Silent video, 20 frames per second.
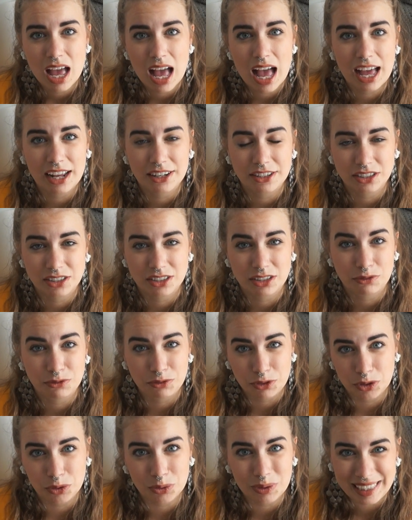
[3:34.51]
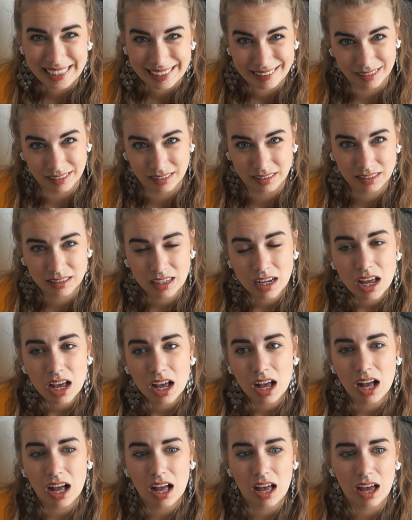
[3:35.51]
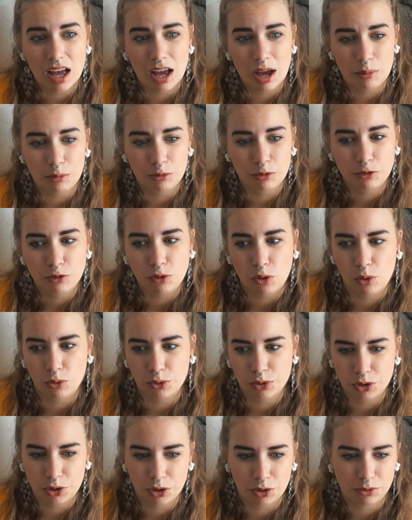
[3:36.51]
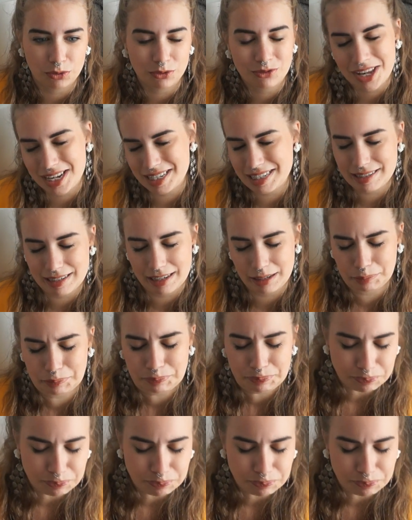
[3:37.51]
and just a few heels for, you know, fancy time.